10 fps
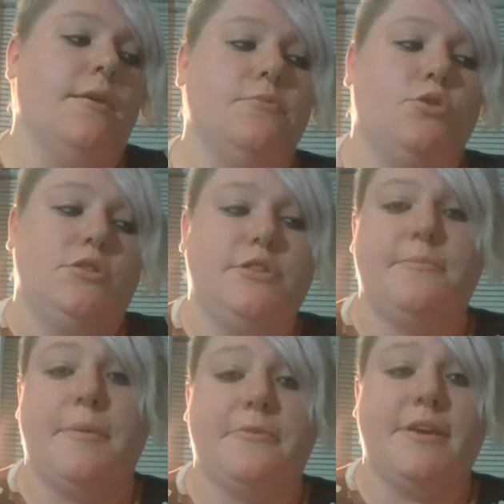Short-term
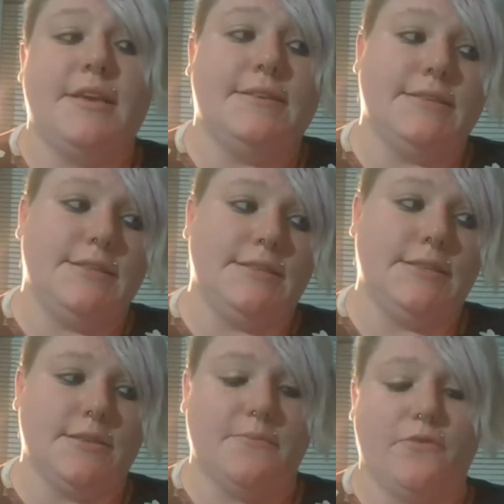memory is a
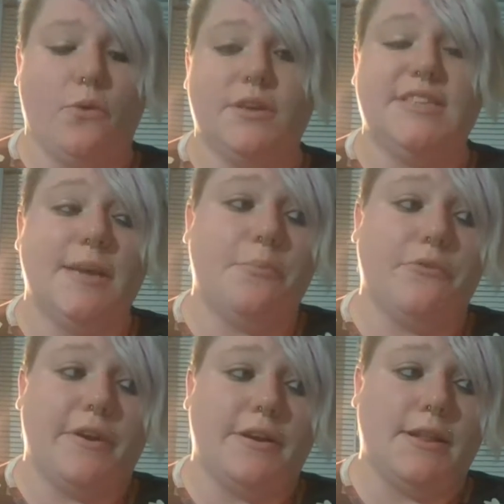system for
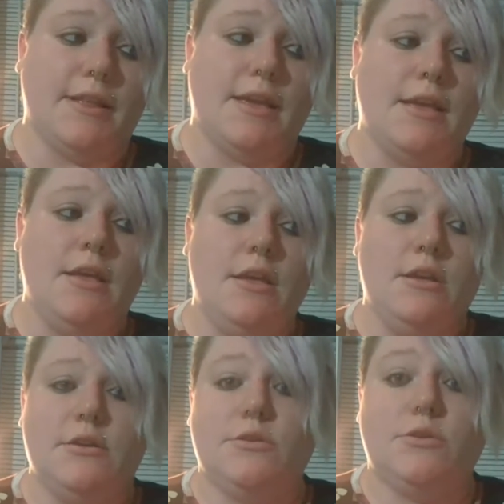temporarily
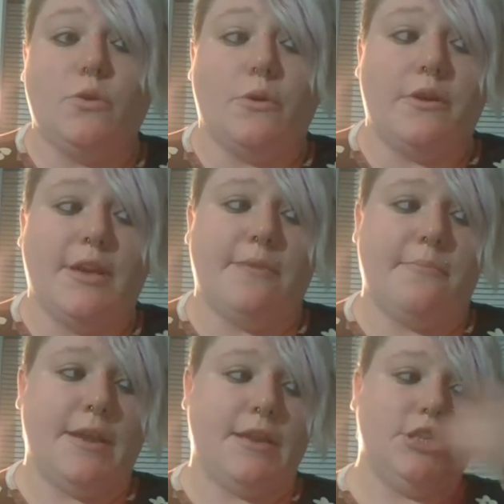storing and
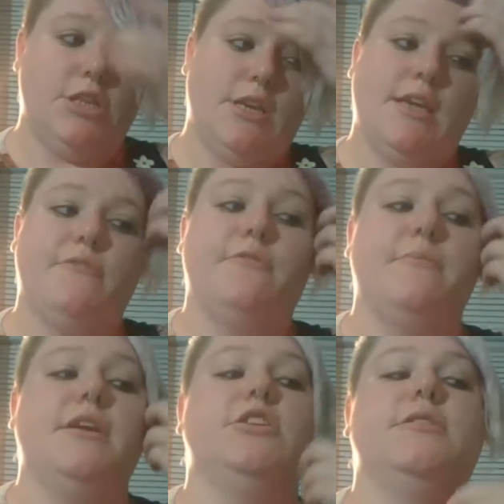managing
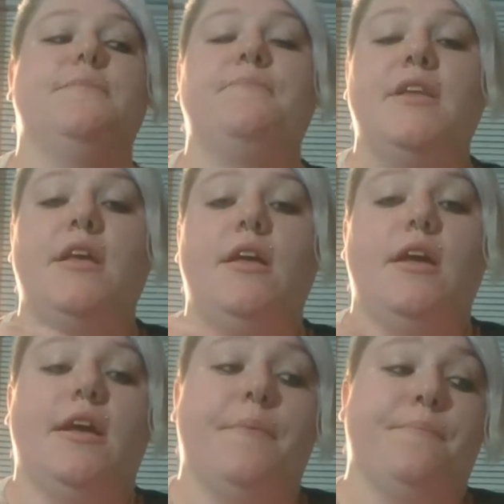information
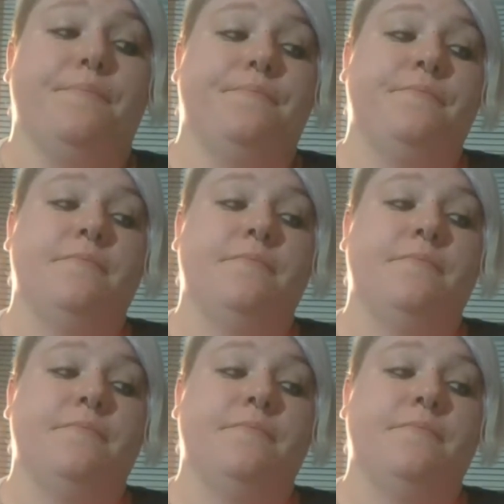um,